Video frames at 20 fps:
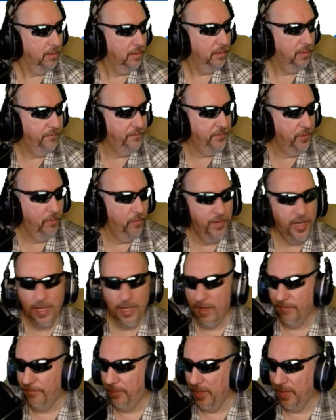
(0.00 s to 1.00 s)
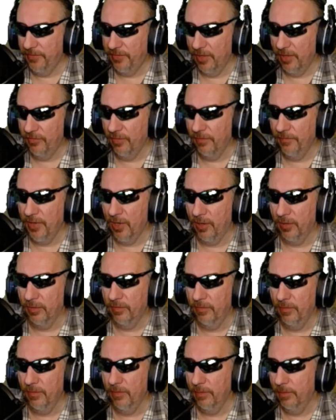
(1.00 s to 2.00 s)
if you already have PlayStation VR
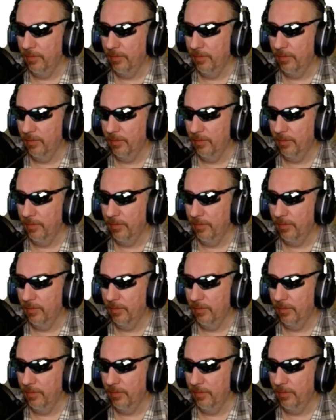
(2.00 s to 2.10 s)
2,